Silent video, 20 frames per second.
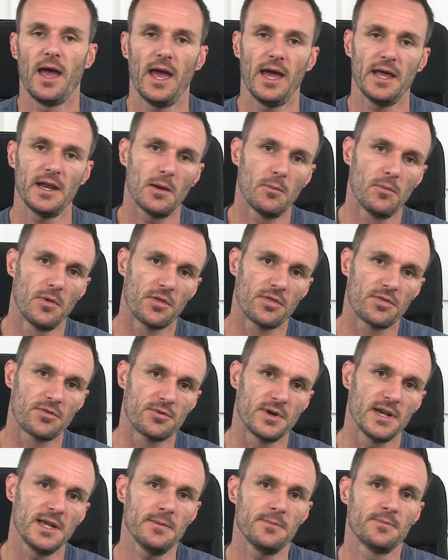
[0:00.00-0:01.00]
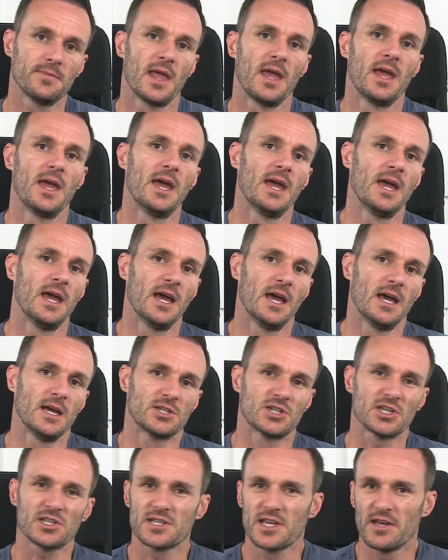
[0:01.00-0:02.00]
And number 3,
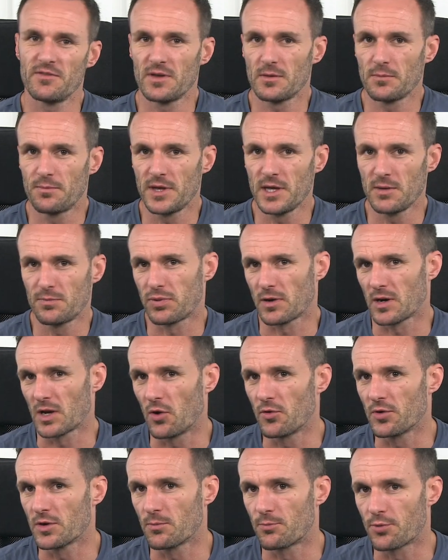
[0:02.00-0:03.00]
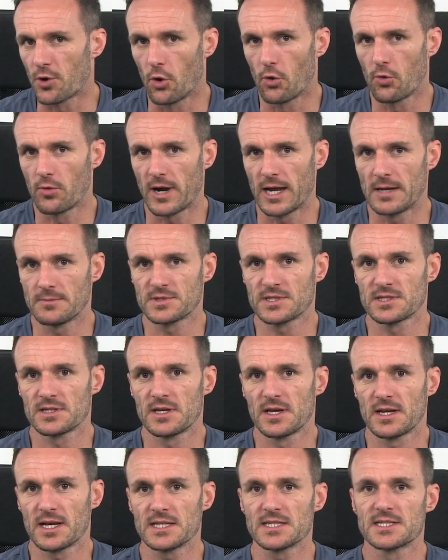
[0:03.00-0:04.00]
just giving people loading programs
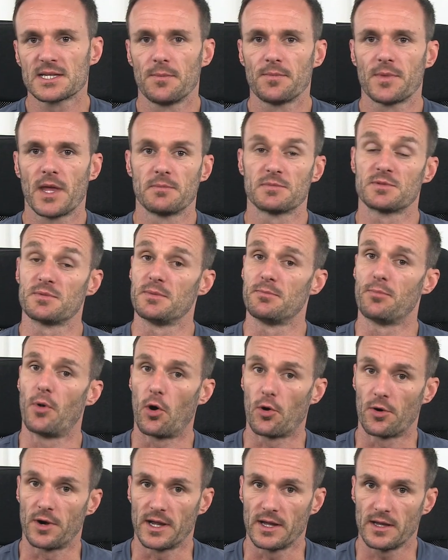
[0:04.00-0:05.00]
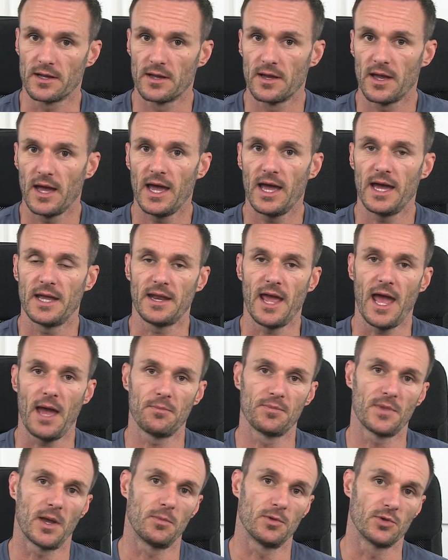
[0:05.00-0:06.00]
can sometimes be boring, and
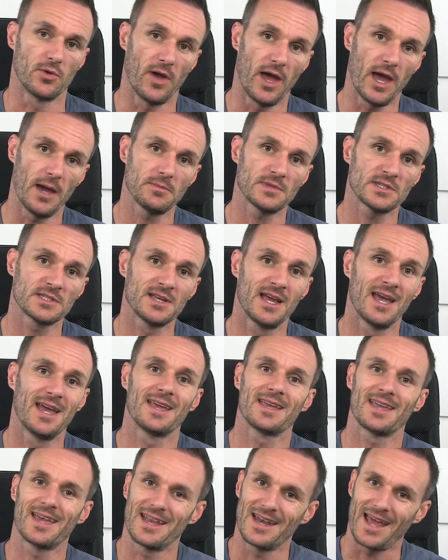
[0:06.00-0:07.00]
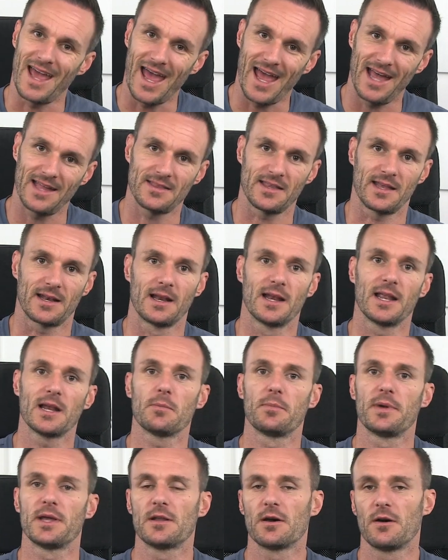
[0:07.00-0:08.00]
MWMs can add that little
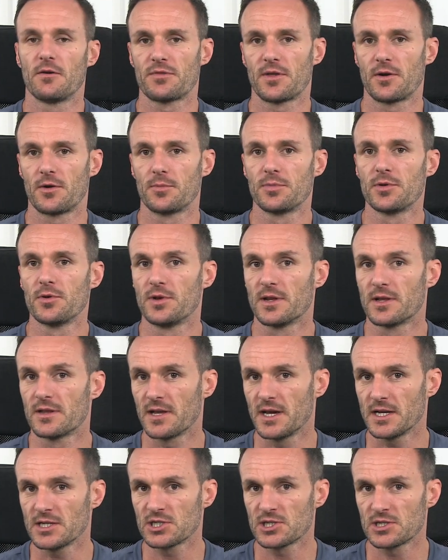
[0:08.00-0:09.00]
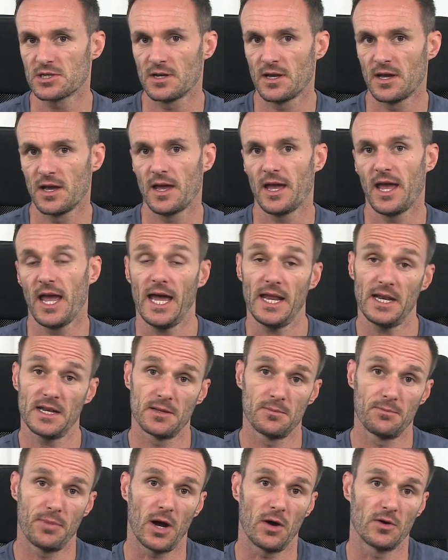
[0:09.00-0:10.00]
bit of therapeutic touch, and it
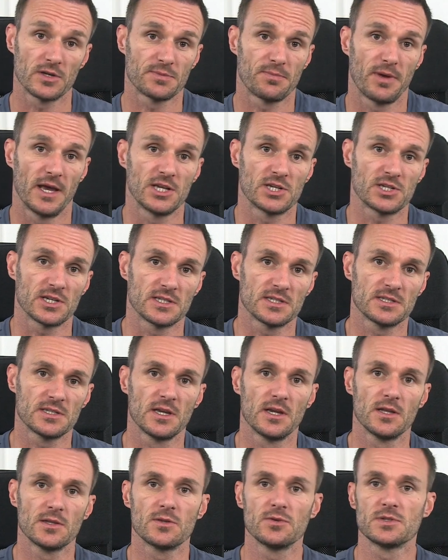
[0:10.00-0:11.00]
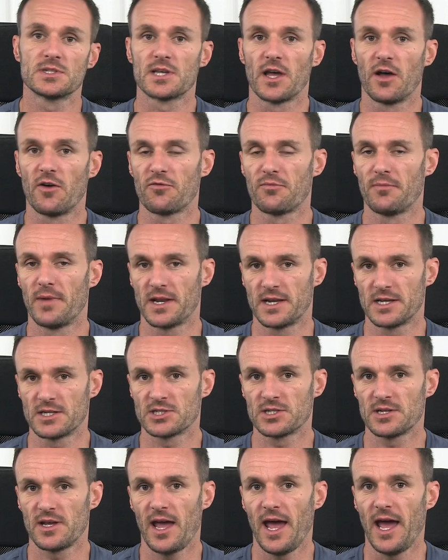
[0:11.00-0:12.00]
empowers patients to
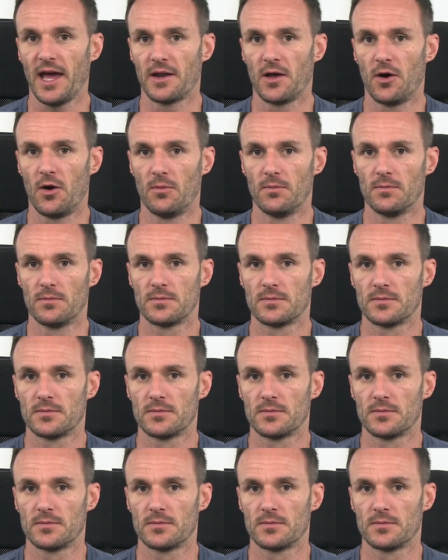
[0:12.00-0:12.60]
self-manage at home.